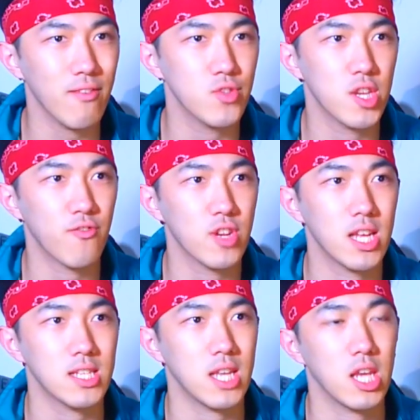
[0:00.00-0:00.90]
Tiffany
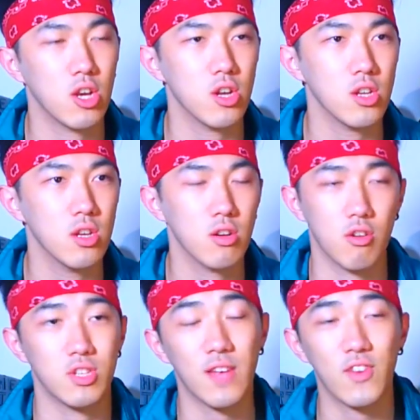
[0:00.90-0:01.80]
and Taeyeon, or
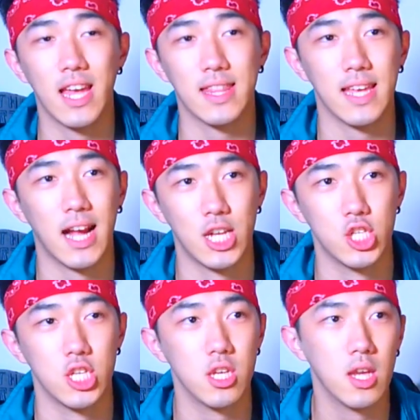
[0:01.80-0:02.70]
Tiffany had the
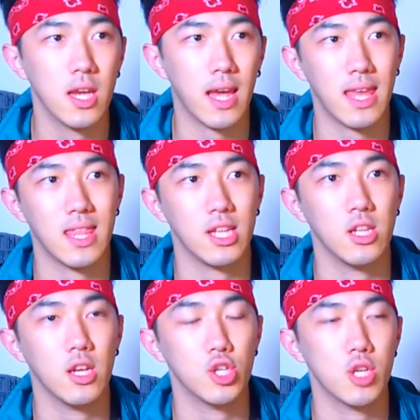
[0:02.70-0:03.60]
IG, and
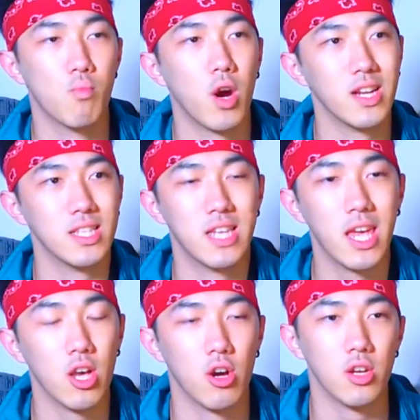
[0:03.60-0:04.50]
then she brought in
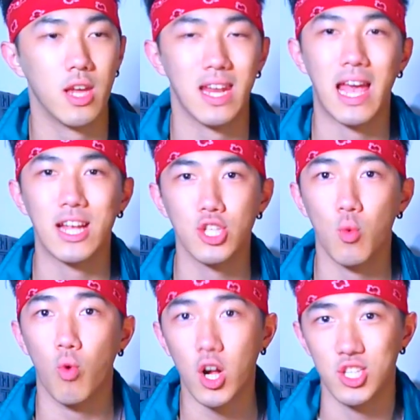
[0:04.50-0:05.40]
Taeyeon, and I actually
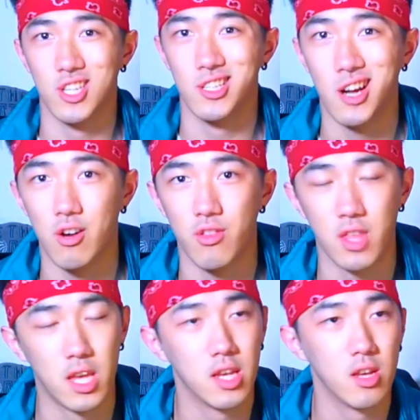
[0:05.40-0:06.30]
watched the entire
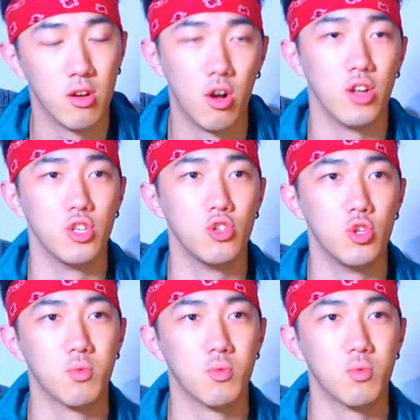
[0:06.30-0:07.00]
thing on YouTube because